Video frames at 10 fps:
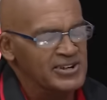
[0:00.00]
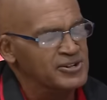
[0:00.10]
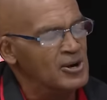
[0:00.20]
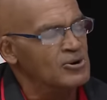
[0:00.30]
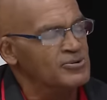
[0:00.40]

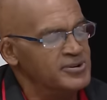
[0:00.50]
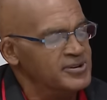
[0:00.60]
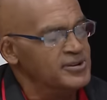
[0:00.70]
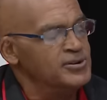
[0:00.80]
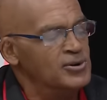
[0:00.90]
and now,
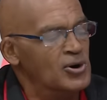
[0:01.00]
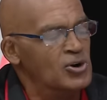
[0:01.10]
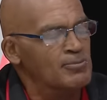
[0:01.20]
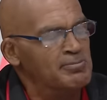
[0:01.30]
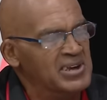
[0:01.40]
yeah.
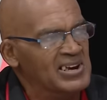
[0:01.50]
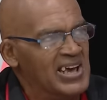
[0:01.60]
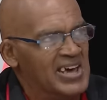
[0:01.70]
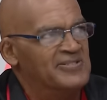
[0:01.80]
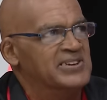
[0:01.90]
no male
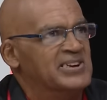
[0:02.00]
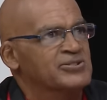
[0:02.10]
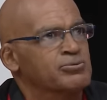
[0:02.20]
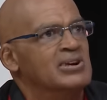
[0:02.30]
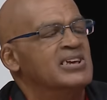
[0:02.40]
athlete
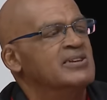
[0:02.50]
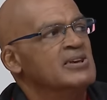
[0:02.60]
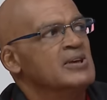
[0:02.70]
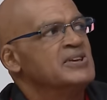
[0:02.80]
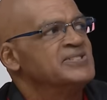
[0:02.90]
has really
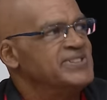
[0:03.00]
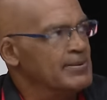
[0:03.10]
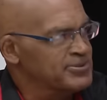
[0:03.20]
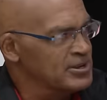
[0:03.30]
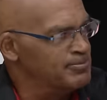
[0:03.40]

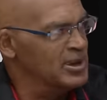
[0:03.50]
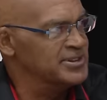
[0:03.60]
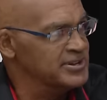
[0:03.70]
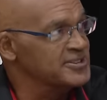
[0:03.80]
Step to the plate